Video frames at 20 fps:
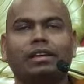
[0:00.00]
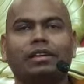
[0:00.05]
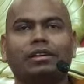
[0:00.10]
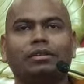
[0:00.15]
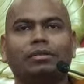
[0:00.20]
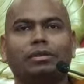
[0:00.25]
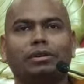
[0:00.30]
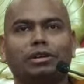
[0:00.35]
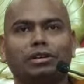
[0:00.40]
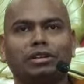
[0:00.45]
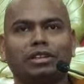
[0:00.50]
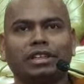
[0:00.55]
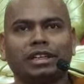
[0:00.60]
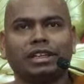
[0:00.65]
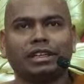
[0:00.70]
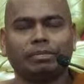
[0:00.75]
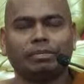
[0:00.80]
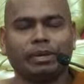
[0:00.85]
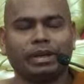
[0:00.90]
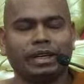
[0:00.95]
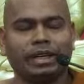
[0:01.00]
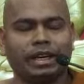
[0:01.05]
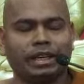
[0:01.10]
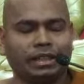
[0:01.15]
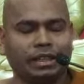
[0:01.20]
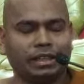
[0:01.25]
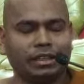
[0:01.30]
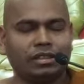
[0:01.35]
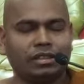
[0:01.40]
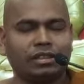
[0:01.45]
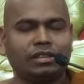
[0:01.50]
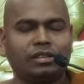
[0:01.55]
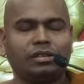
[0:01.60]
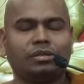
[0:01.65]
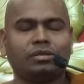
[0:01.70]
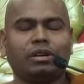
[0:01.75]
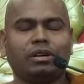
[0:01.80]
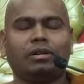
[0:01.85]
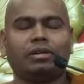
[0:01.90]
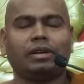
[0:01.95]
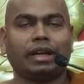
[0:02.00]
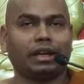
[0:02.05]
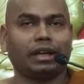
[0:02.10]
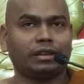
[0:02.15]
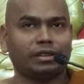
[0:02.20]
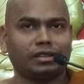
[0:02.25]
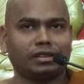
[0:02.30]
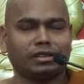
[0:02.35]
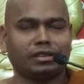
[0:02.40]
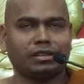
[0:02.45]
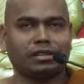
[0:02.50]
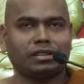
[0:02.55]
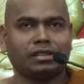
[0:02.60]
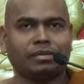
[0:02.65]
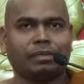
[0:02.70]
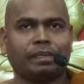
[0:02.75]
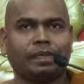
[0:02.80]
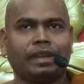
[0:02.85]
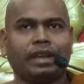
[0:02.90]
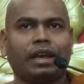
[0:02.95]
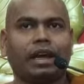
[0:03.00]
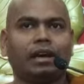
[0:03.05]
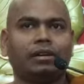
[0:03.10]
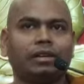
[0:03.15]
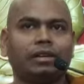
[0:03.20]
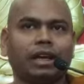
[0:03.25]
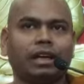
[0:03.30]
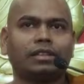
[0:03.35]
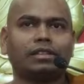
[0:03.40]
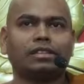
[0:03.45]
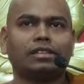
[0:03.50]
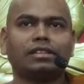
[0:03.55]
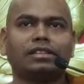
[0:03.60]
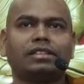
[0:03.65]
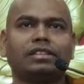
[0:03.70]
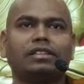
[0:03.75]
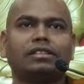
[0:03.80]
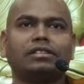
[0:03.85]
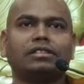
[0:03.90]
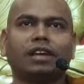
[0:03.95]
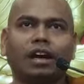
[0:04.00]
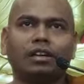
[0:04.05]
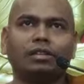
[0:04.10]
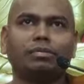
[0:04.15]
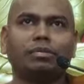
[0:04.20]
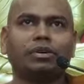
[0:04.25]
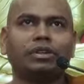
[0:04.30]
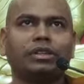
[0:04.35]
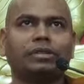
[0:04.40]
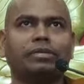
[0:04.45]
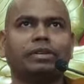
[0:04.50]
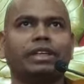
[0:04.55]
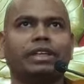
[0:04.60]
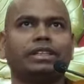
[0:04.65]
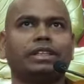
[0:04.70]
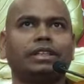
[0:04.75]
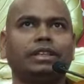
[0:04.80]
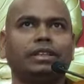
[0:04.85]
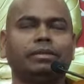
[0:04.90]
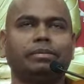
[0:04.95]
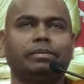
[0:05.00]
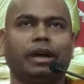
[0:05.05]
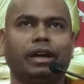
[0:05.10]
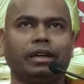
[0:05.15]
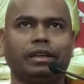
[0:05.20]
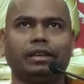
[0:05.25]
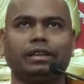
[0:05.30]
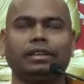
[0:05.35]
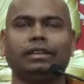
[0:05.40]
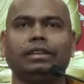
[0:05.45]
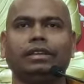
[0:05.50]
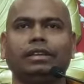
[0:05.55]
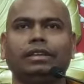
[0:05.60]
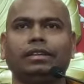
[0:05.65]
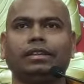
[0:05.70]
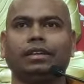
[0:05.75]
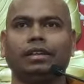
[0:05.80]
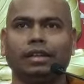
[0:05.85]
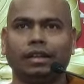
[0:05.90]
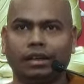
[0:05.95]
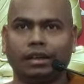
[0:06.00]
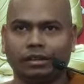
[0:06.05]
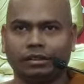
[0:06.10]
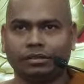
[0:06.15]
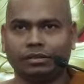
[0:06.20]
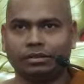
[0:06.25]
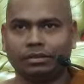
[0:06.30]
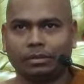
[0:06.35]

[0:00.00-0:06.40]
We don't really pay attention to our actions. Our actions is not motivated by love,